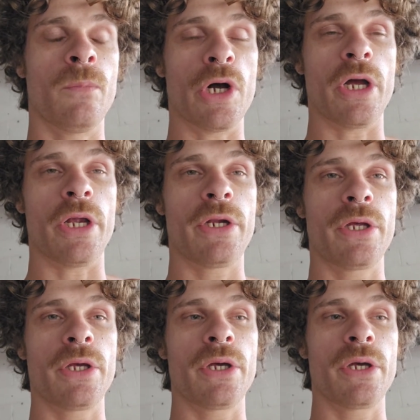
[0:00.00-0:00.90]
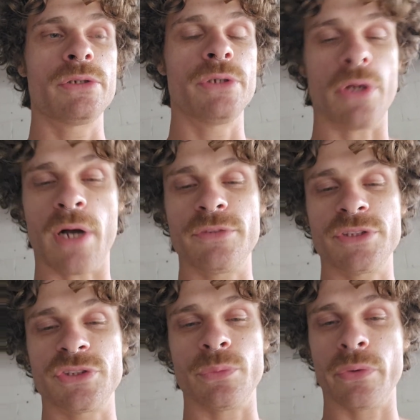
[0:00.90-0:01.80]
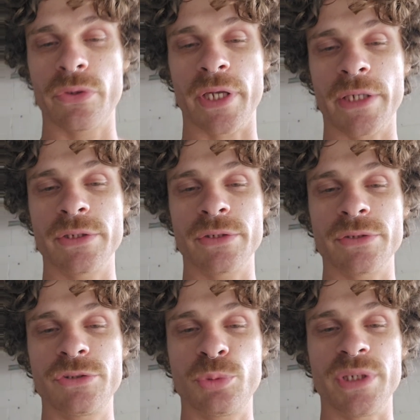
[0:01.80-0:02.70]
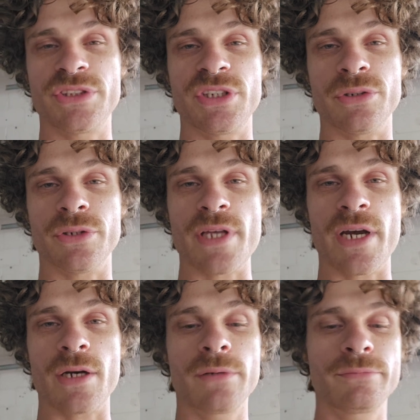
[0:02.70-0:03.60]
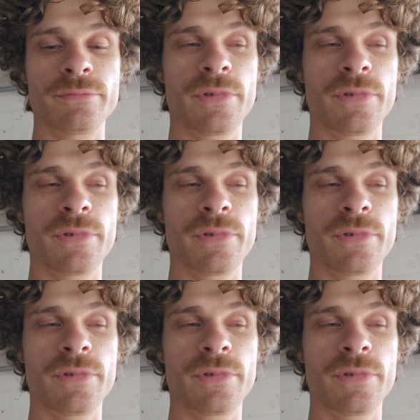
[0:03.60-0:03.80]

But obviously with like tweaks here and there.